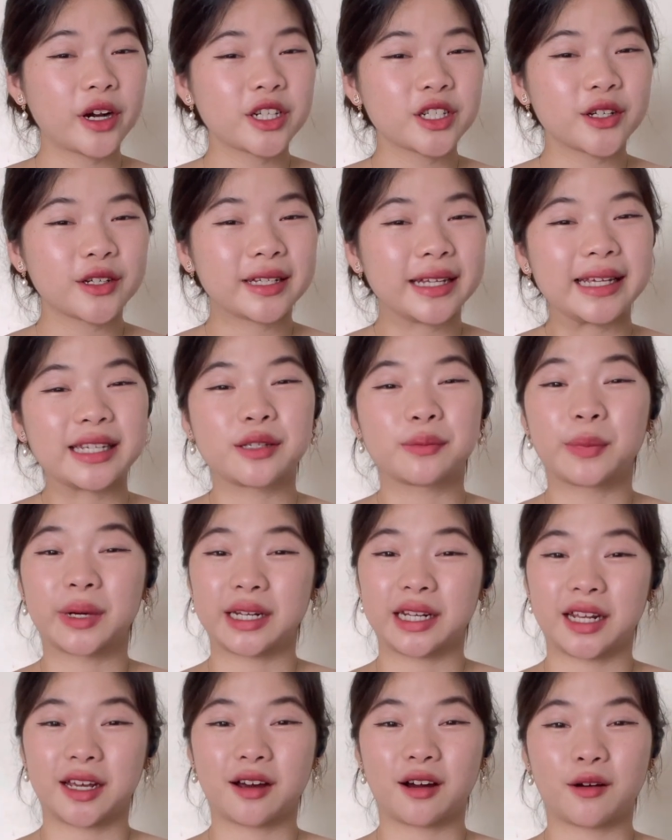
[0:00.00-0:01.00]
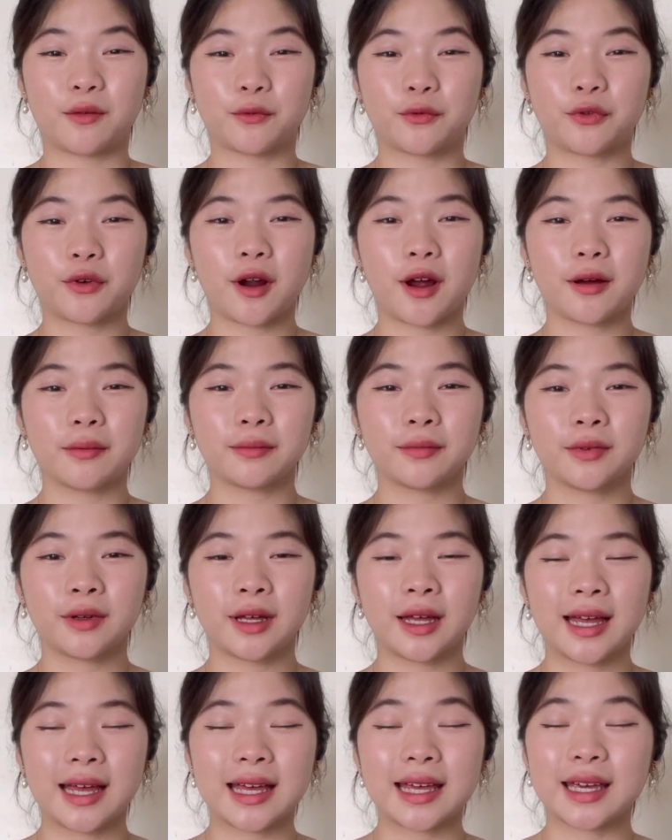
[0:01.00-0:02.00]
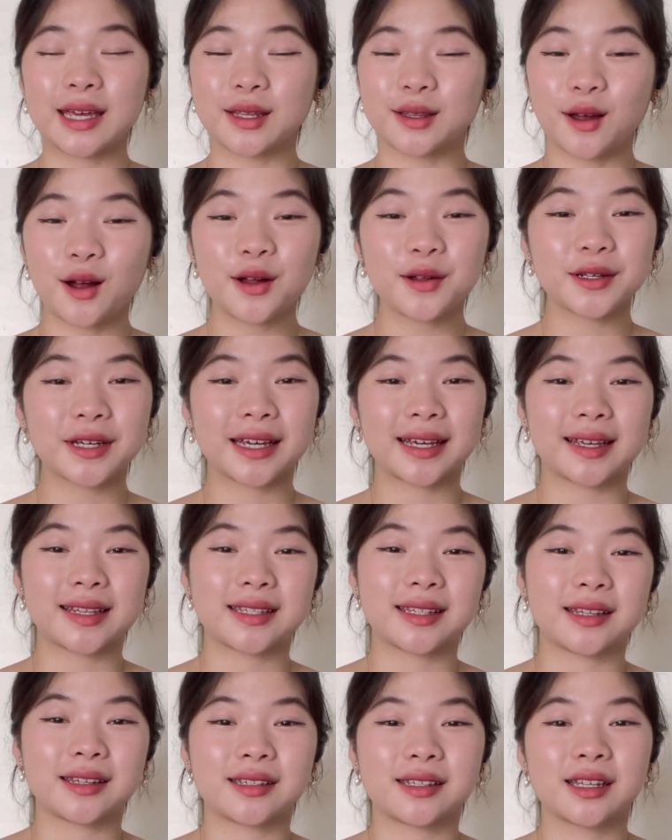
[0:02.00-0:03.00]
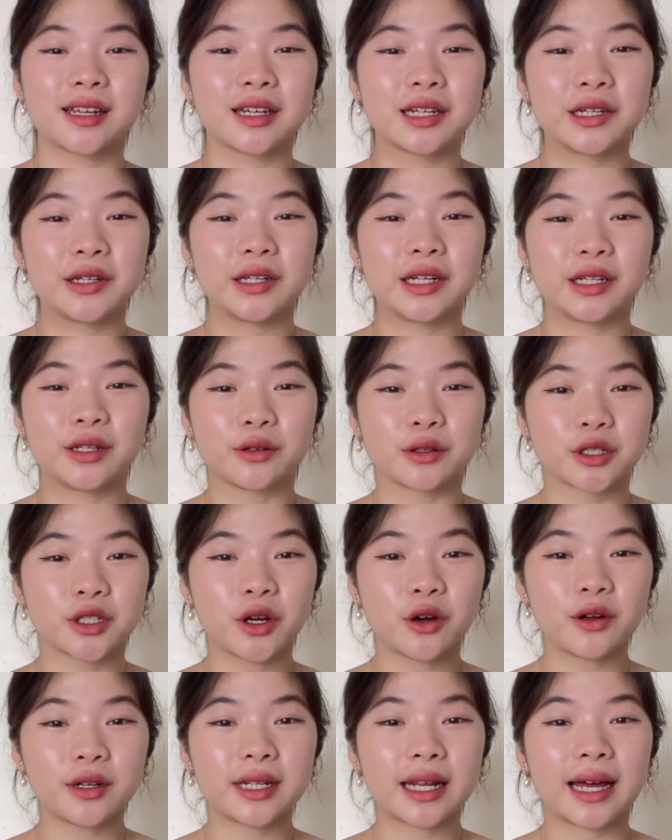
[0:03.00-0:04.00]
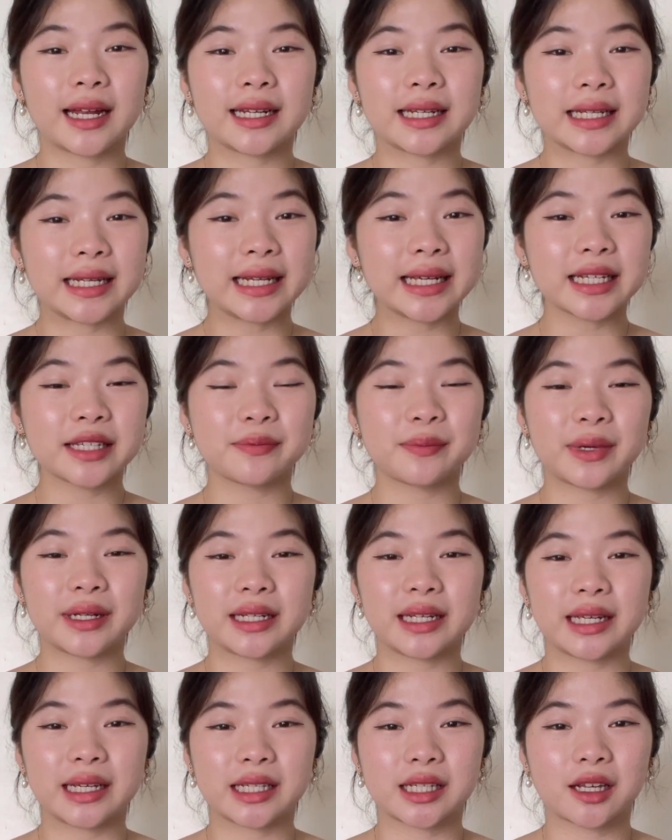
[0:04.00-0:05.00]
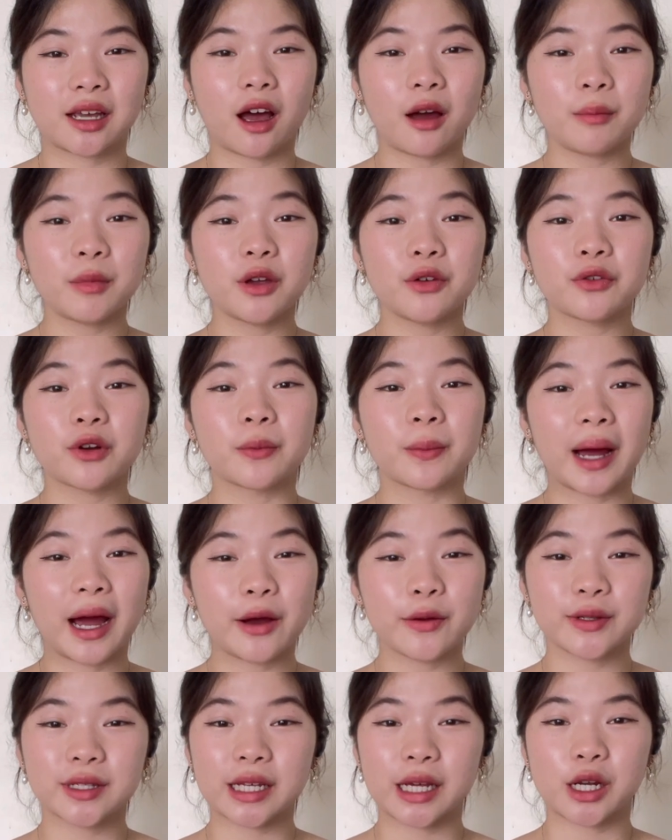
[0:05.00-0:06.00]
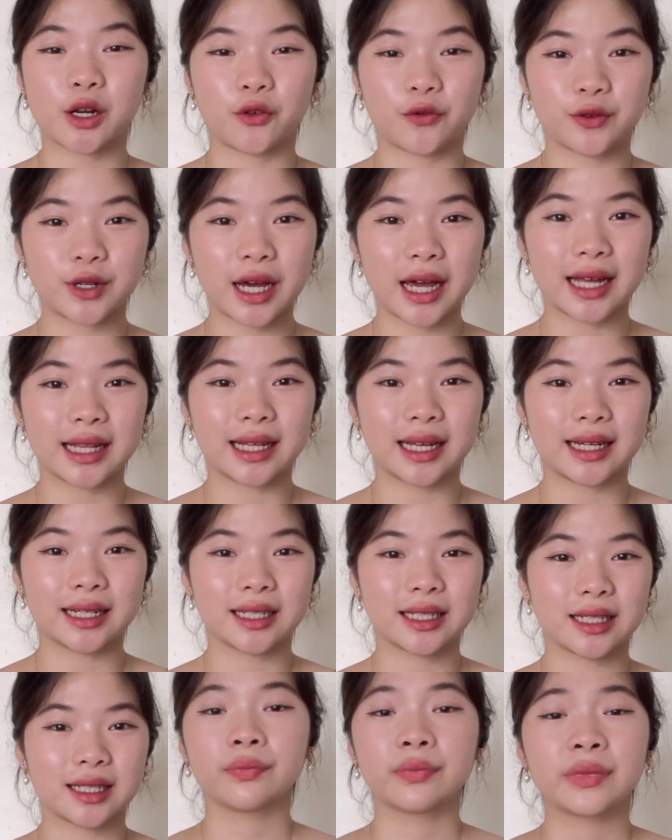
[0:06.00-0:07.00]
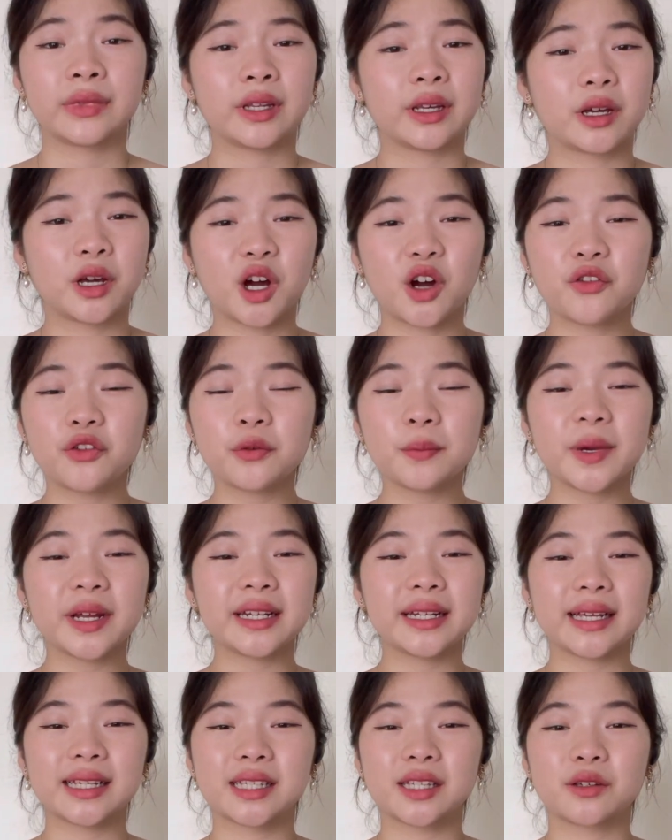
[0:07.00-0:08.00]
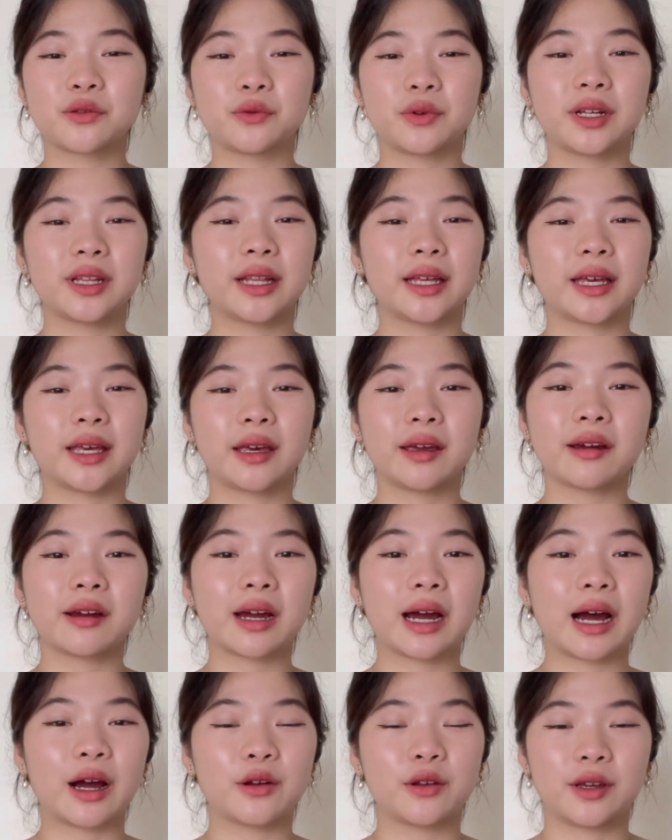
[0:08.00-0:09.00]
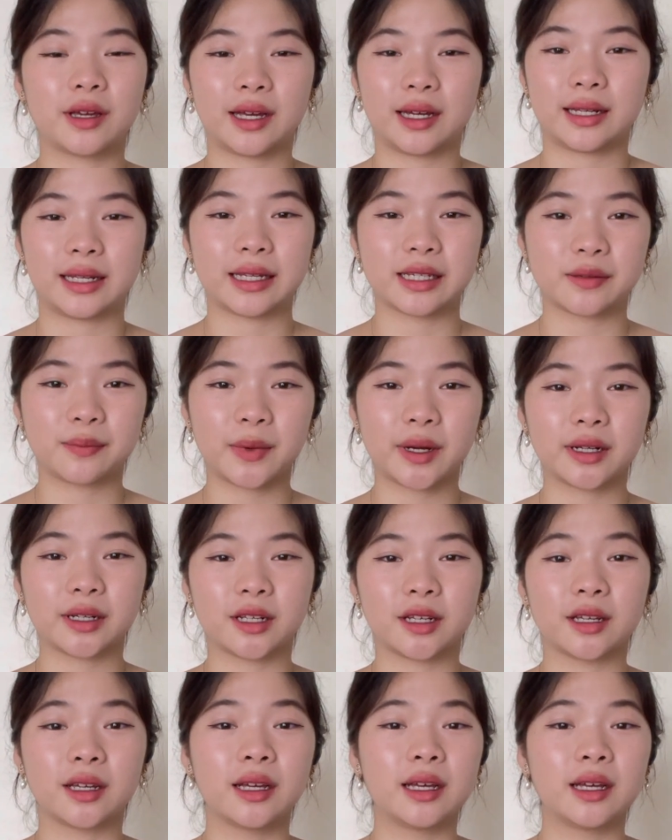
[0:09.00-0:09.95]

should this money come from? In all cases, you need to show that this money is coming from outside of Thailand. The government doesn't really care how you get this money.